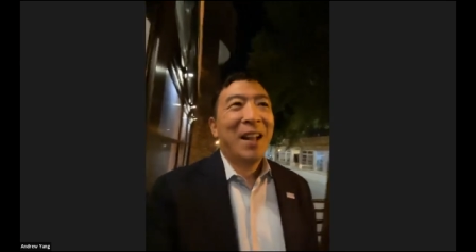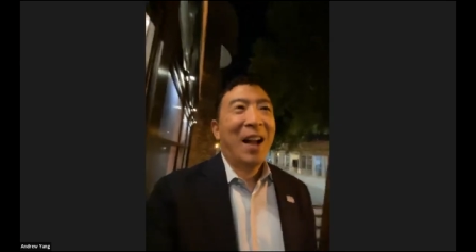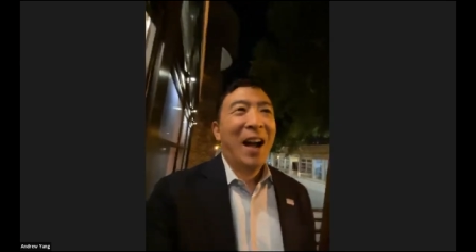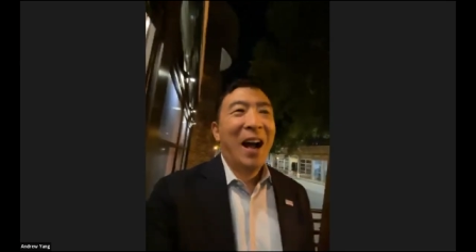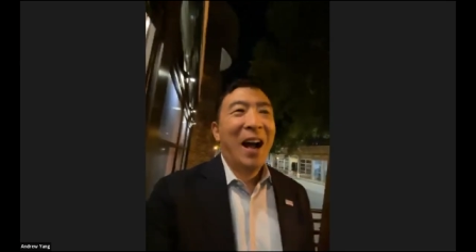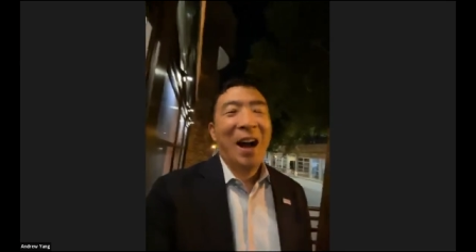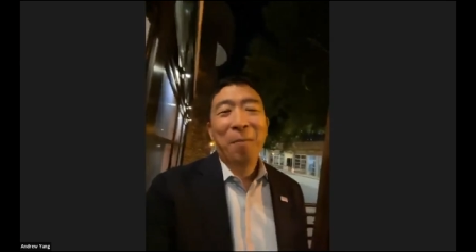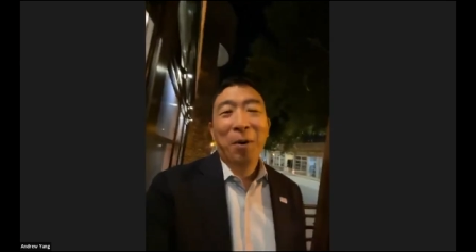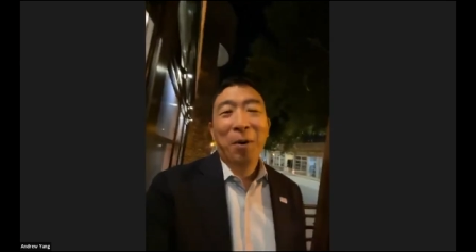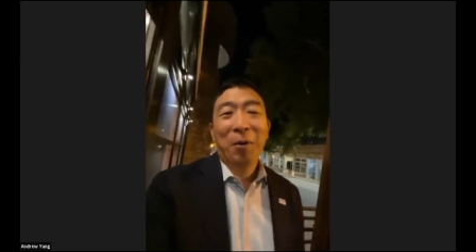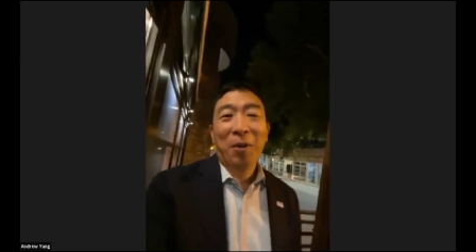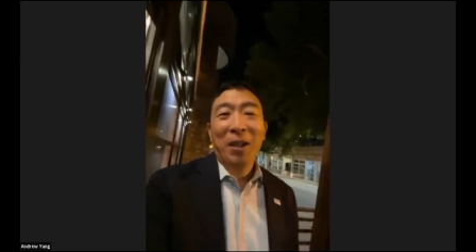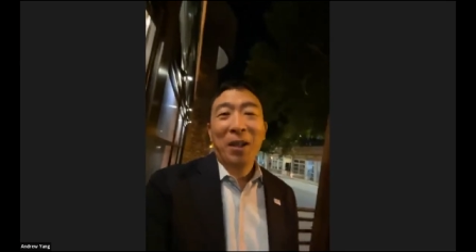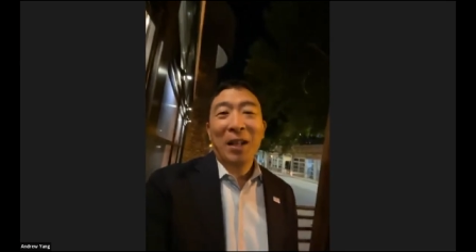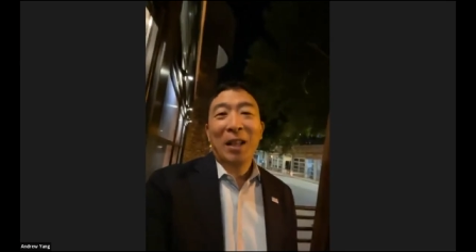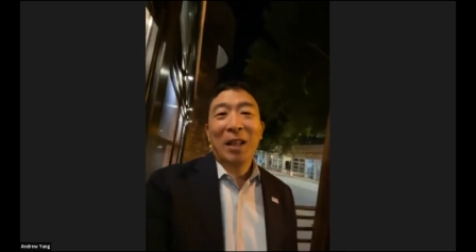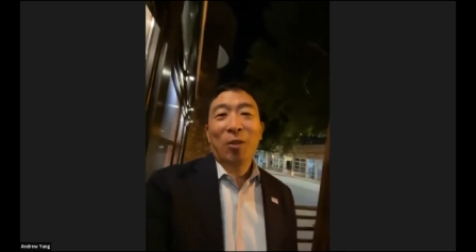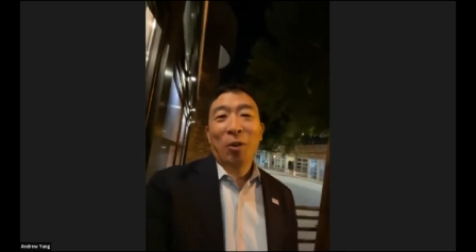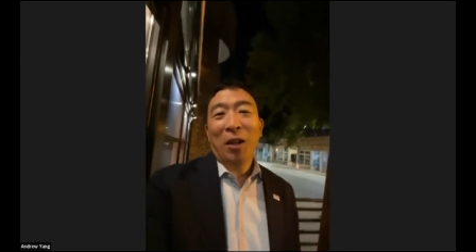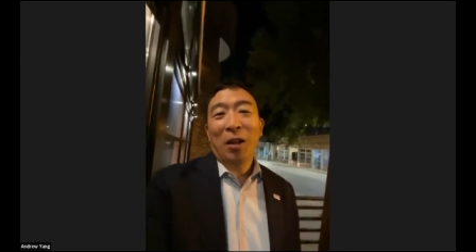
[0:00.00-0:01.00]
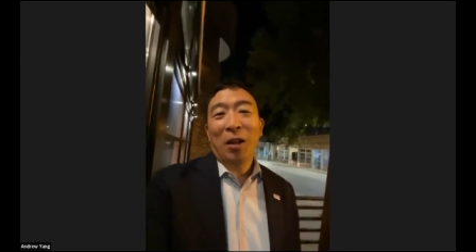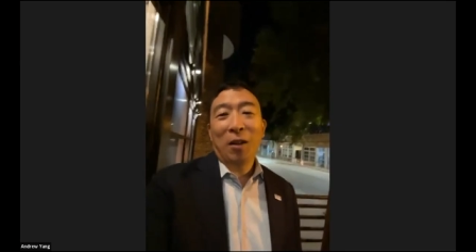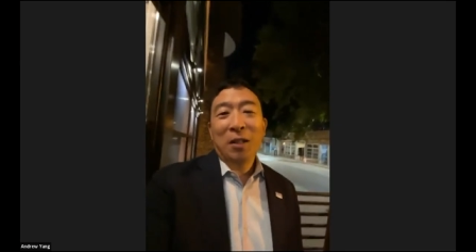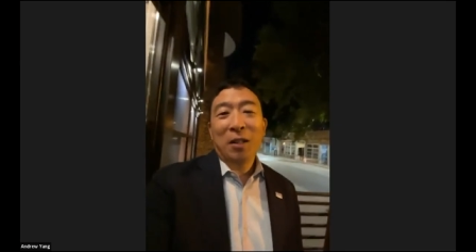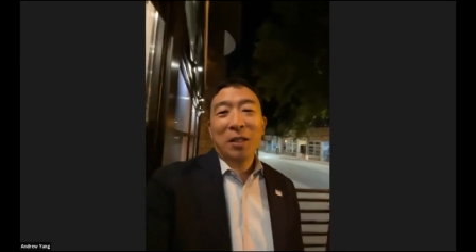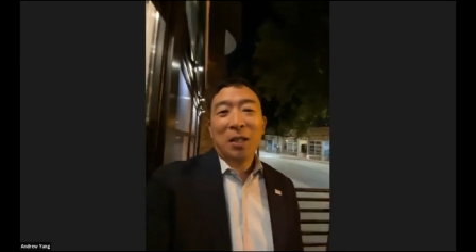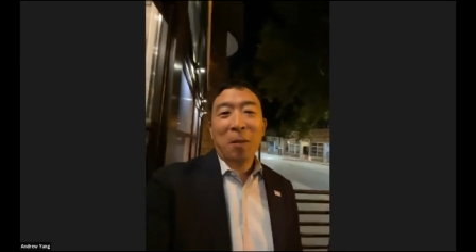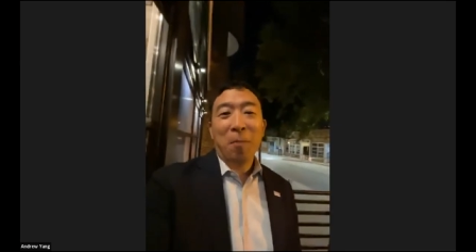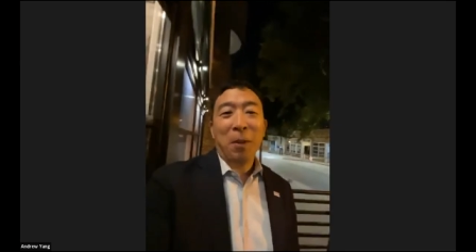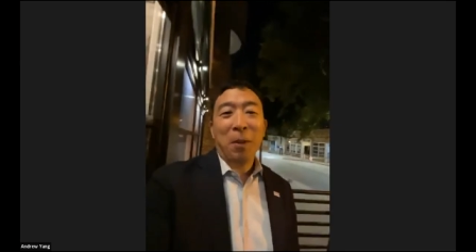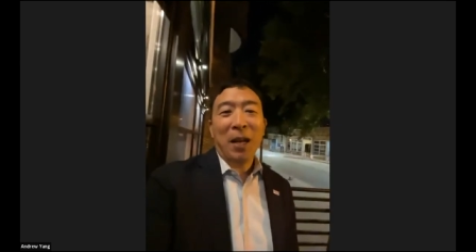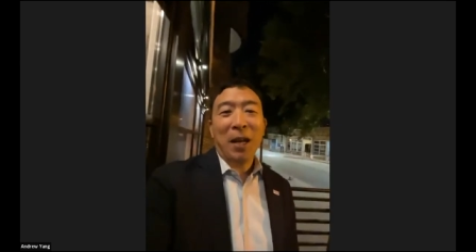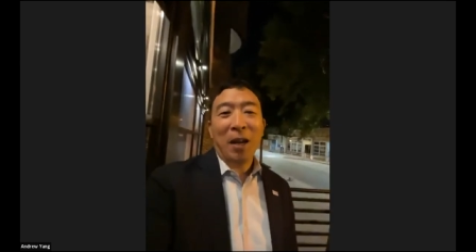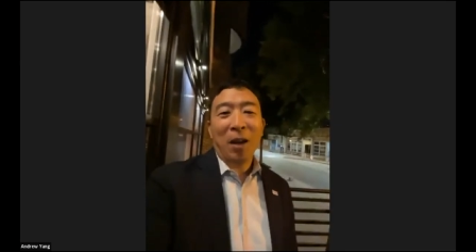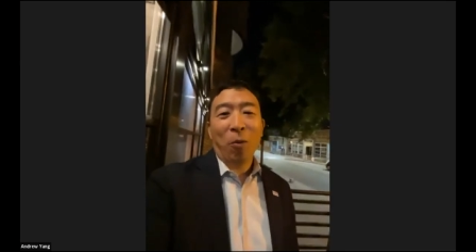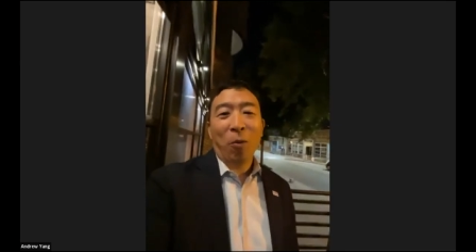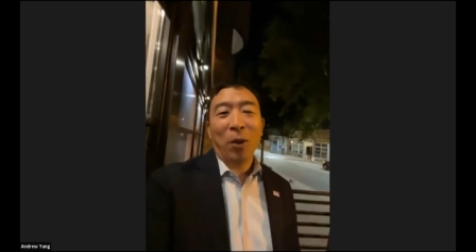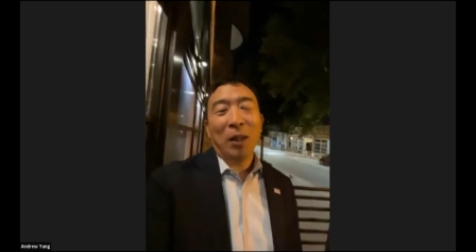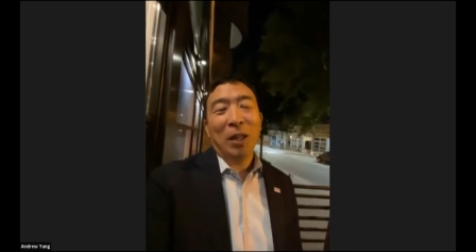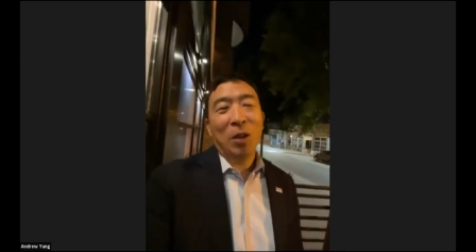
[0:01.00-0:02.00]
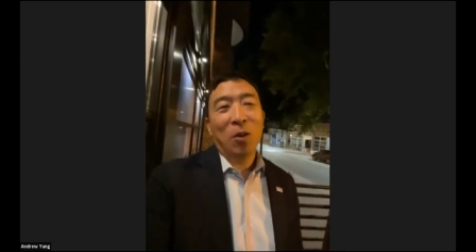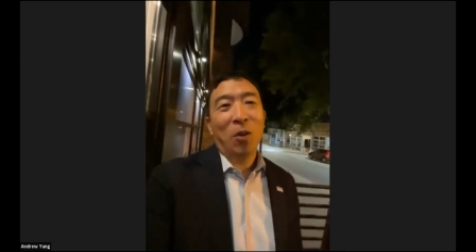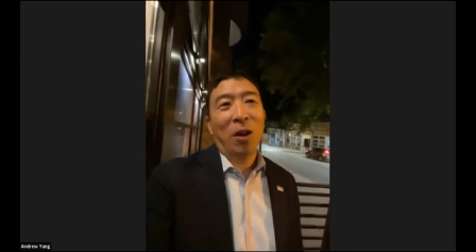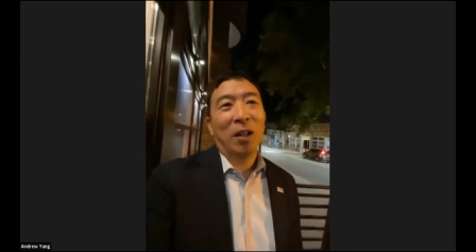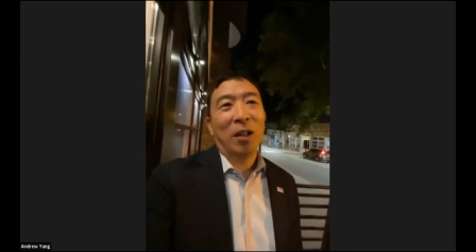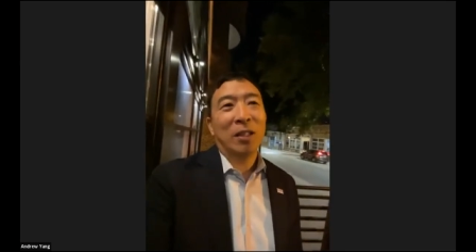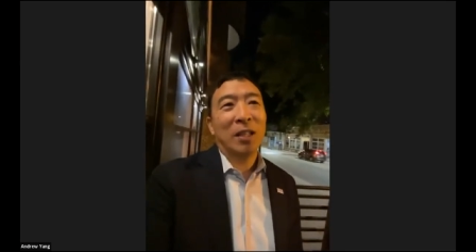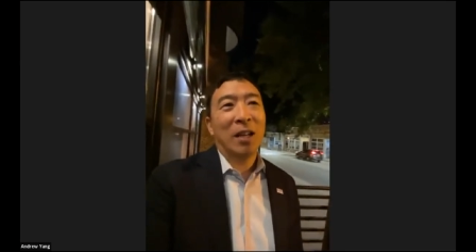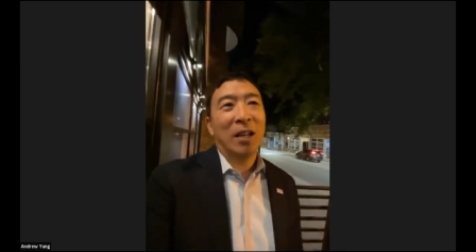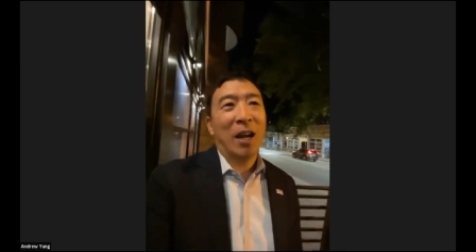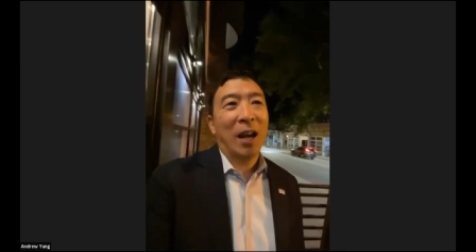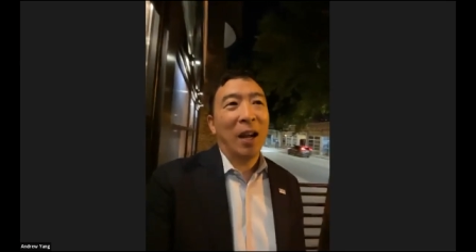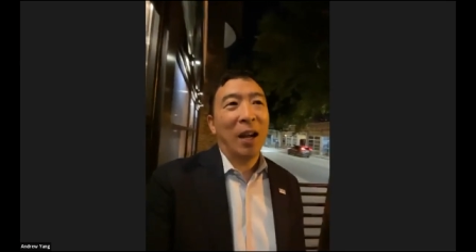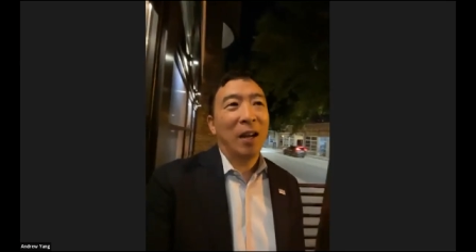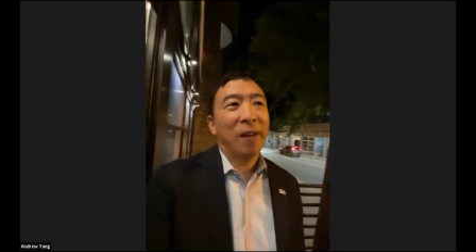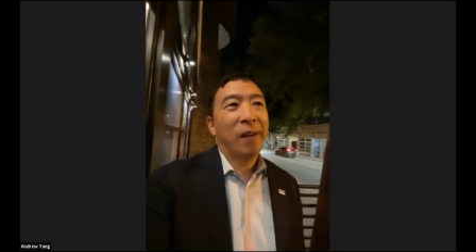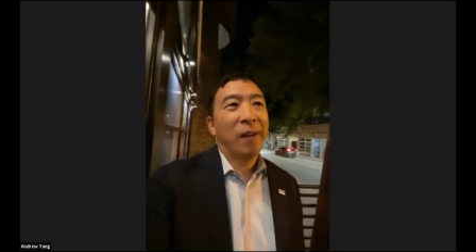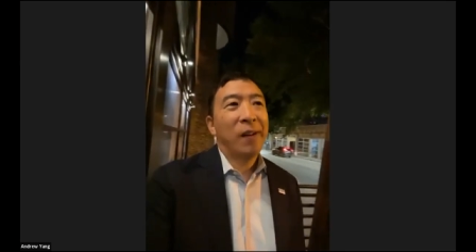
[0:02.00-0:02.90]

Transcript: But really thrilled to be here with you all tonight,